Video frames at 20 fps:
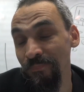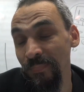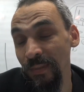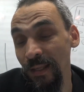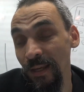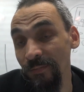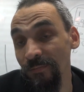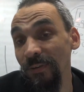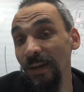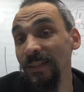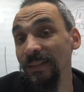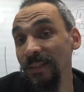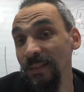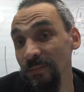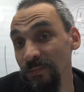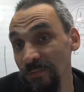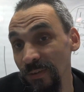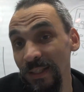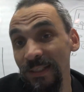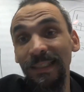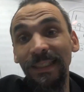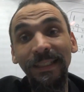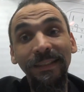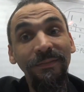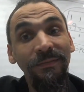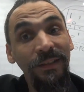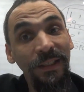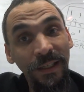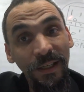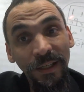fasting.
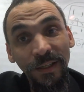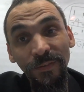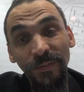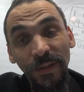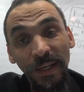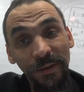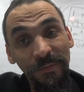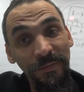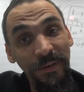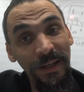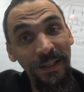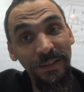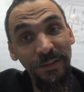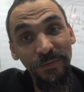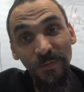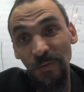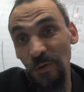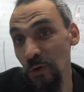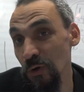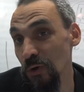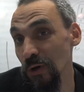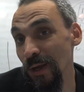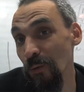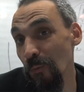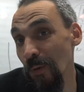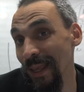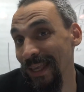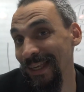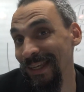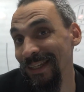Fasting, if you can fast for a
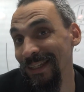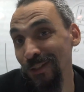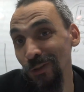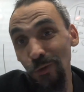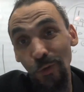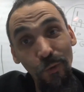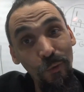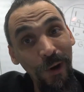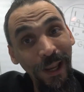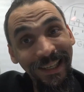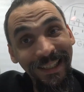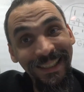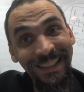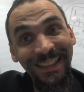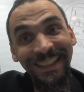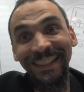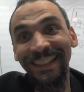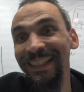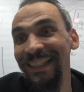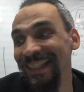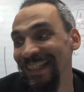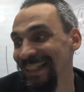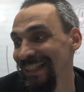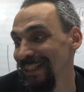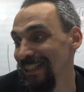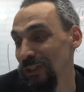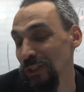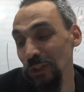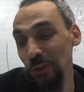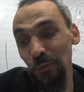week, 2 weeks,
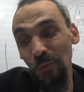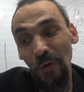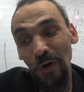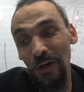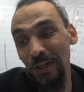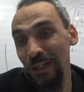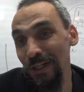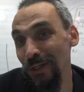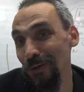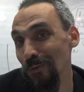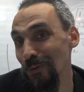just water,